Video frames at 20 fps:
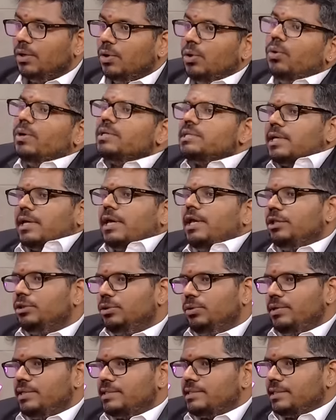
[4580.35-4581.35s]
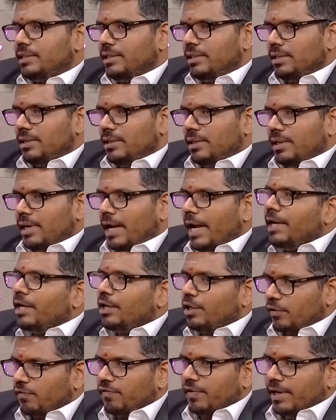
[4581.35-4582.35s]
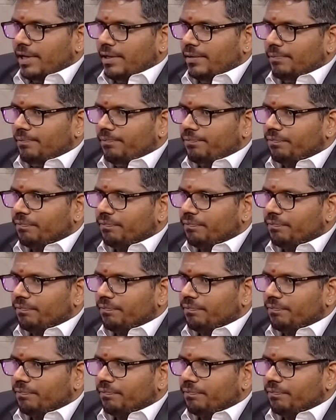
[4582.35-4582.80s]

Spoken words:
Who is a Hindu is identified.